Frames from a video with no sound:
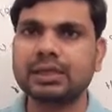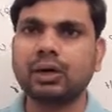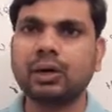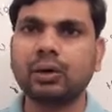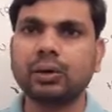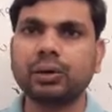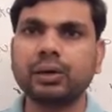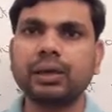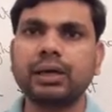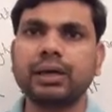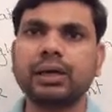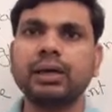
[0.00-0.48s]

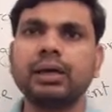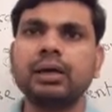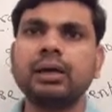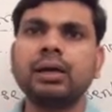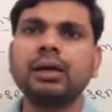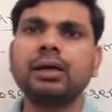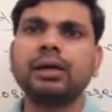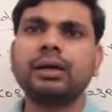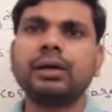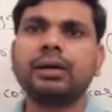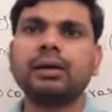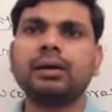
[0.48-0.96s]

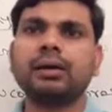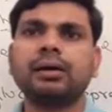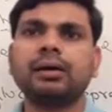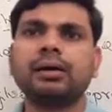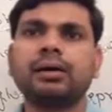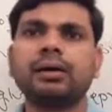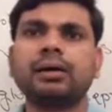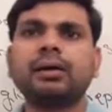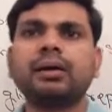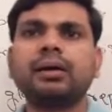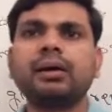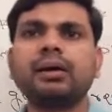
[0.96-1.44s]
Okay,
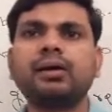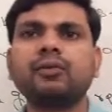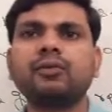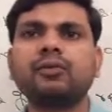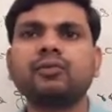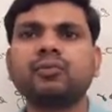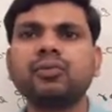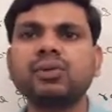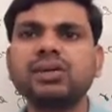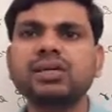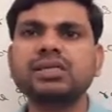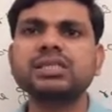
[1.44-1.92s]
here
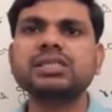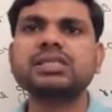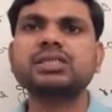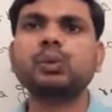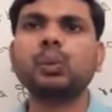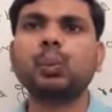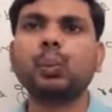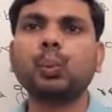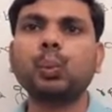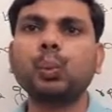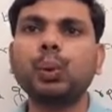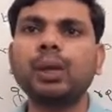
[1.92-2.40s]
first
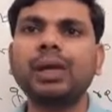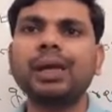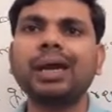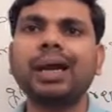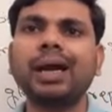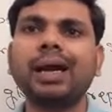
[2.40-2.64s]
we